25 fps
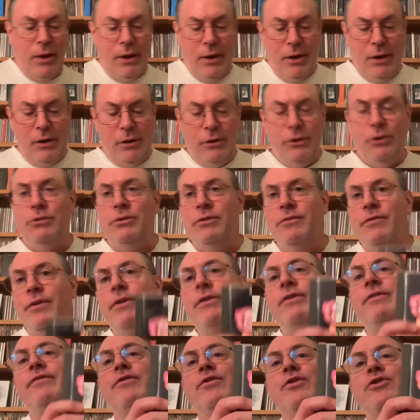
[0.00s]
including the
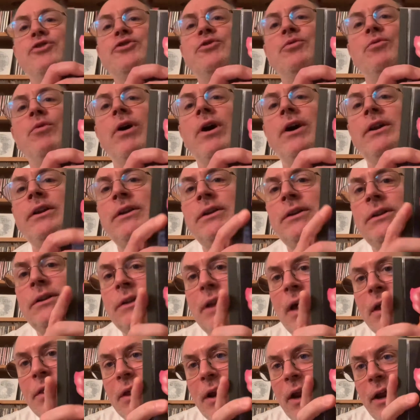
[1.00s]
very first one,
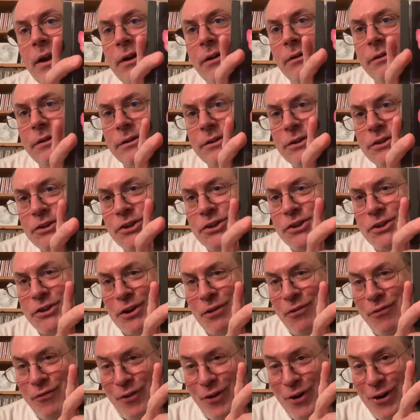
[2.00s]
now that I know that this is
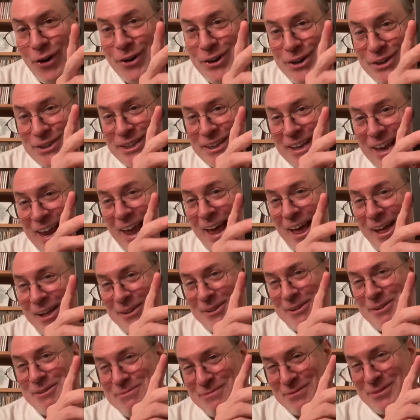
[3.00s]
the first
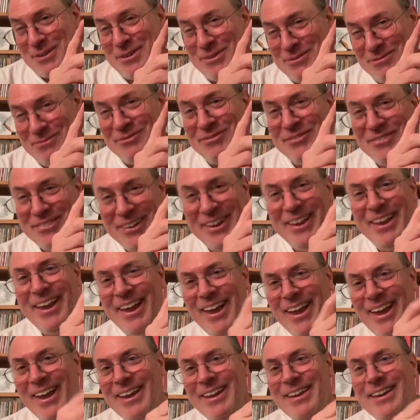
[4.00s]
album.
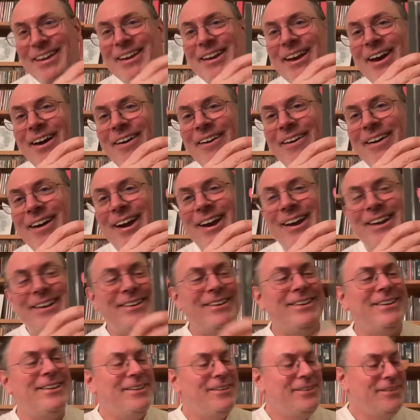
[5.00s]
All right.
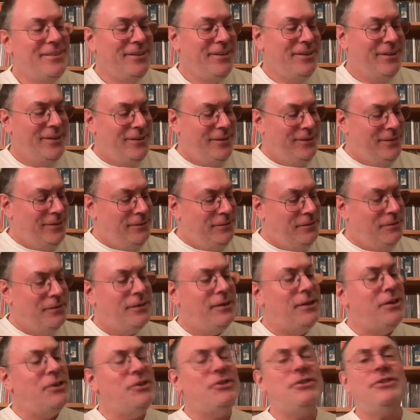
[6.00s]

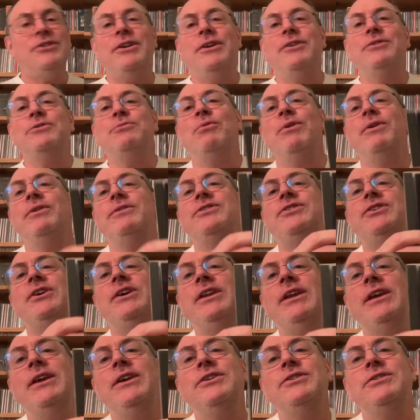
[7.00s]
These things, when
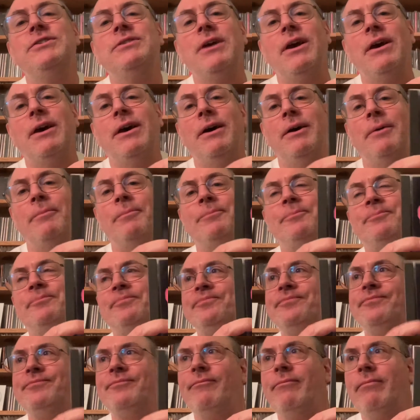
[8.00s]
CDs
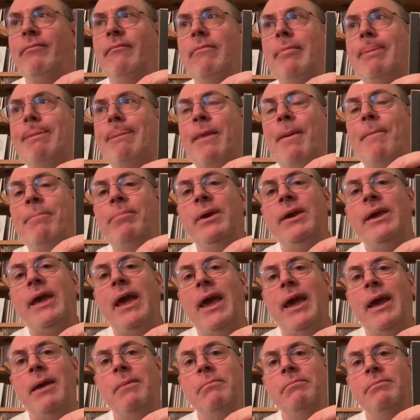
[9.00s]

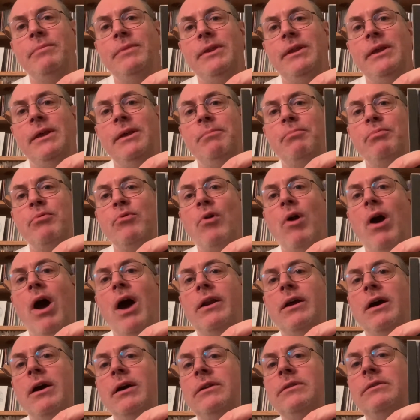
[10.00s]
became the
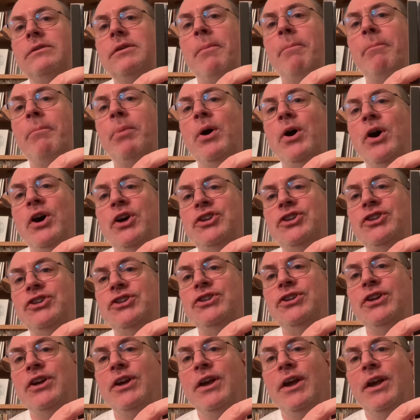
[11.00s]
product to push
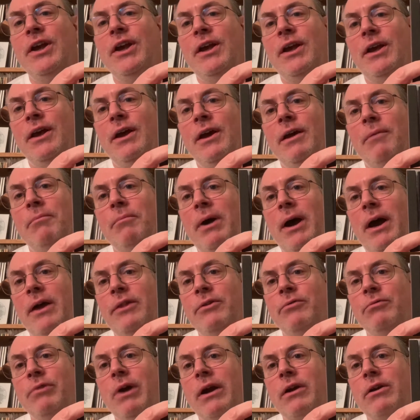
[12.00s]
by the
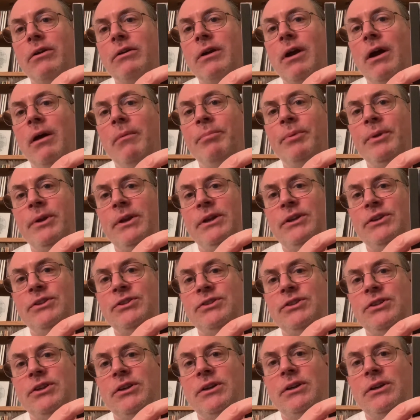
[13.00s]
record companies,